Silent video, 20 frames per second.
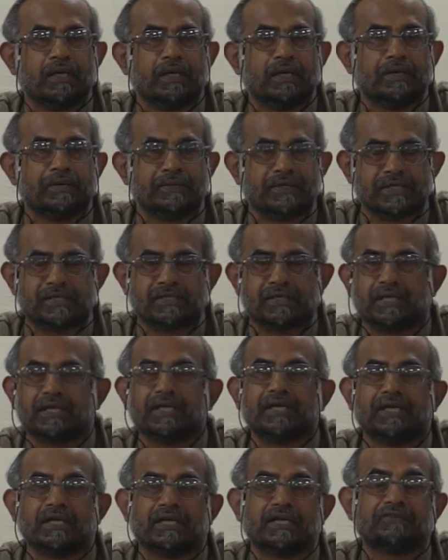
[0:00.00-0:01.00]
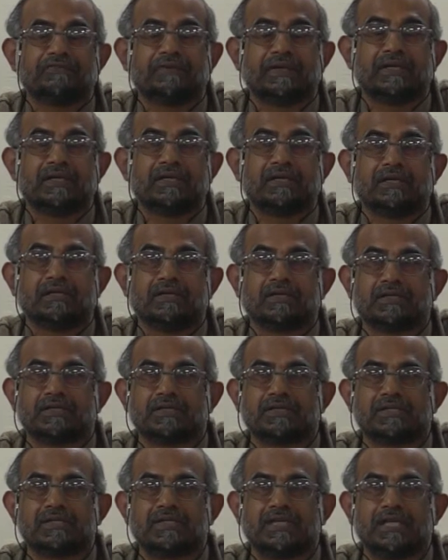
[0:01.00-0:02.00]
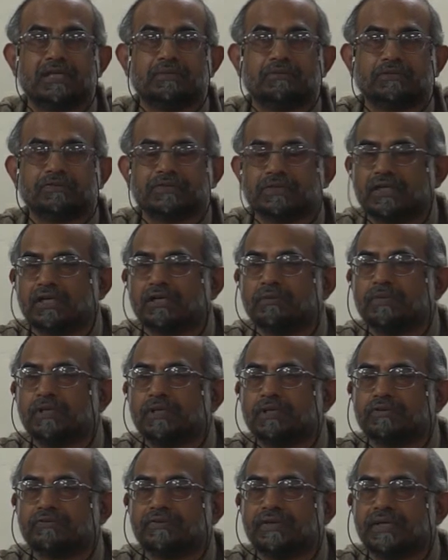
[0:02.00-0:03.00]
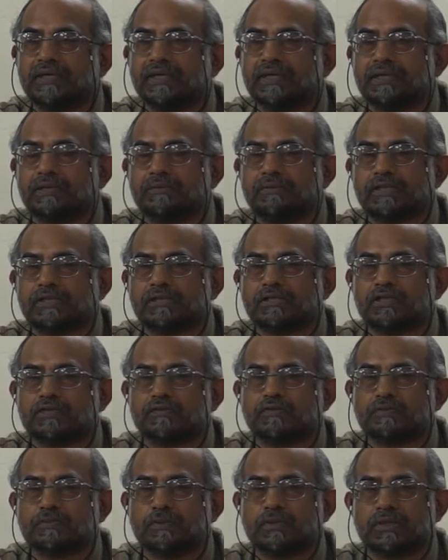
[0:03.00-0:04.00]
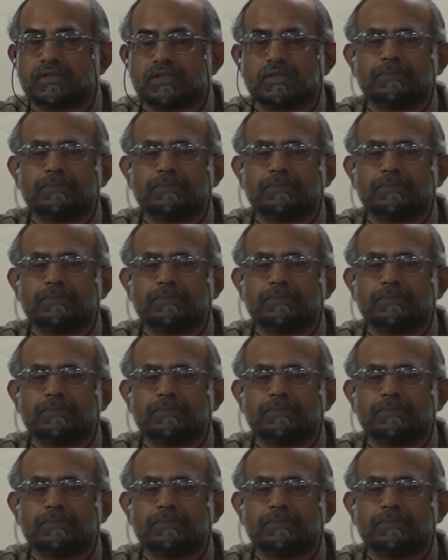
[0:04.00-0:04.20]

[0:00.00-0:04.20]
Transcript: Interestingly enough, under a scheme of the Government of India, the Ministry of Sport,